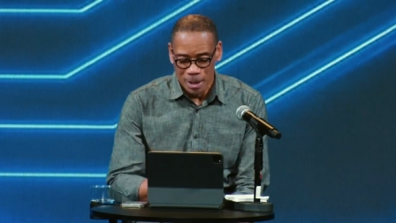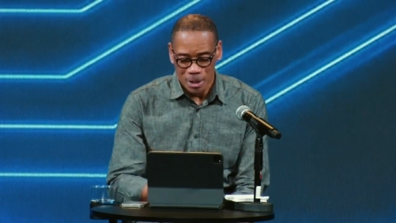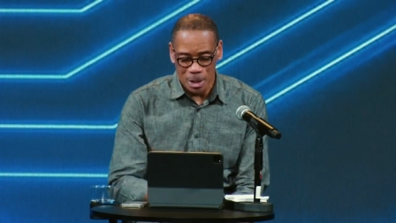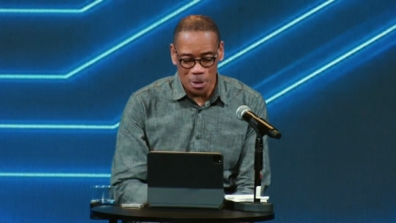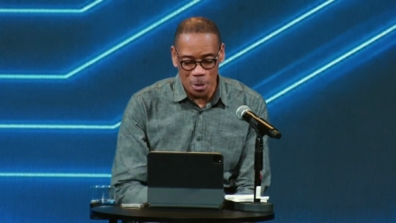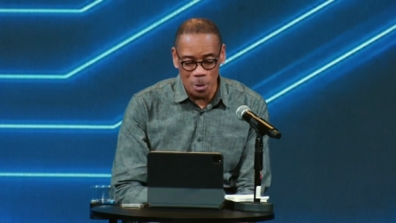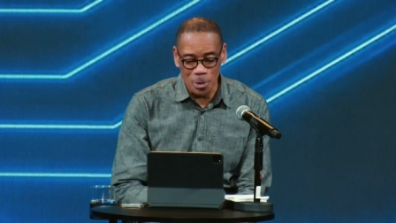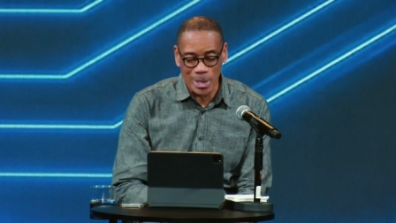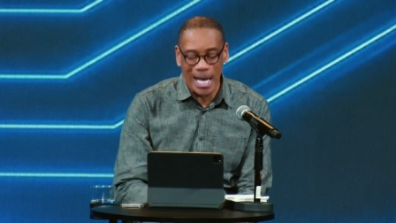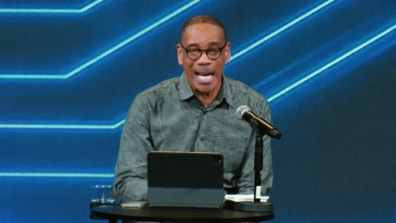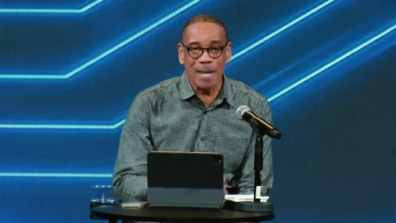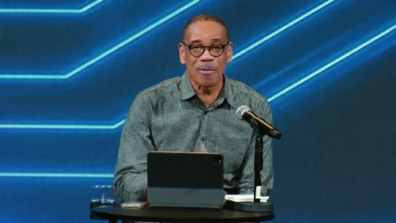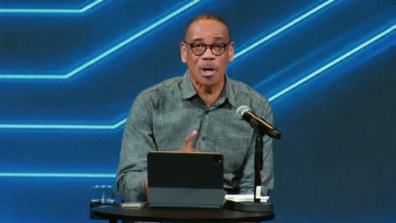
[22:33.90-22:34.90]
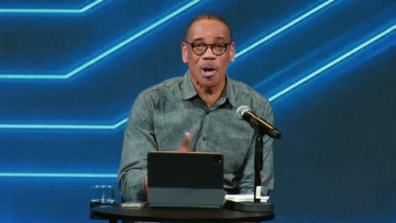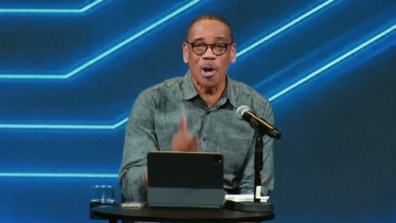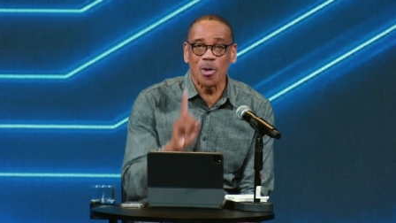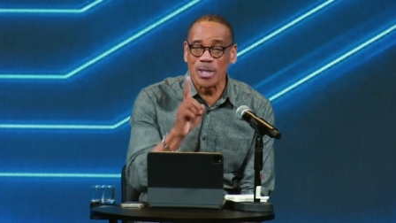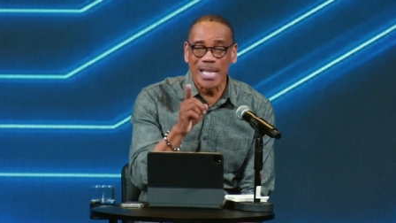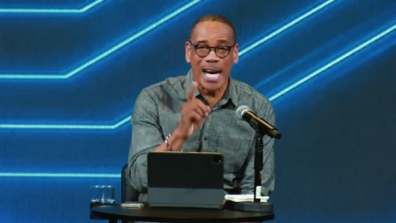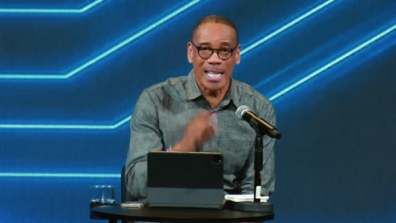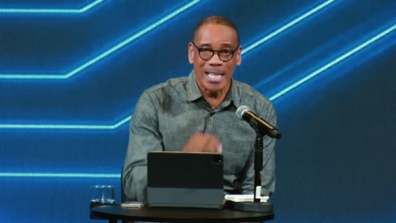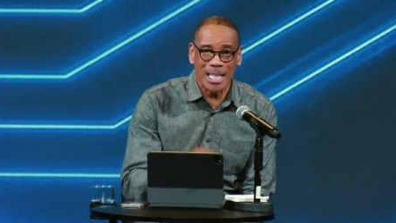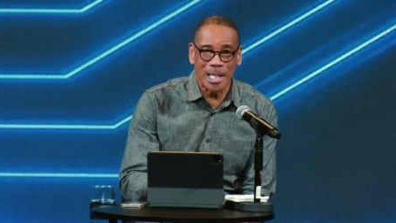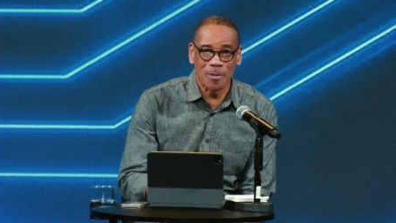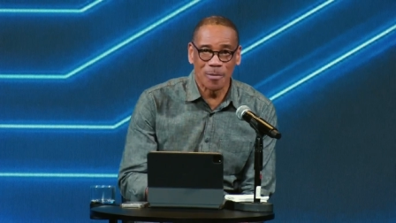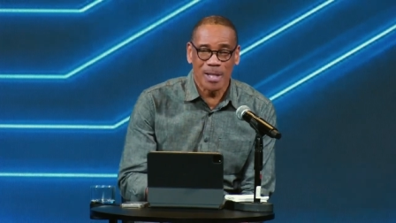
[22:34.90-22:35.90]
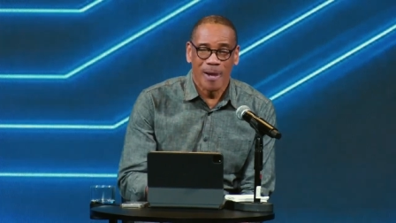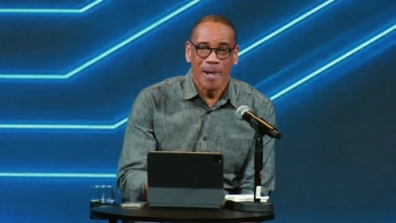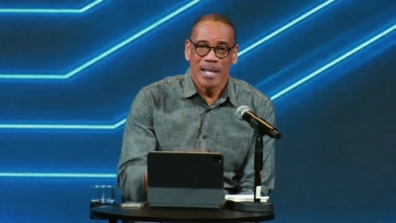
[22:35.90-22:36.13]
to those I have called not loved.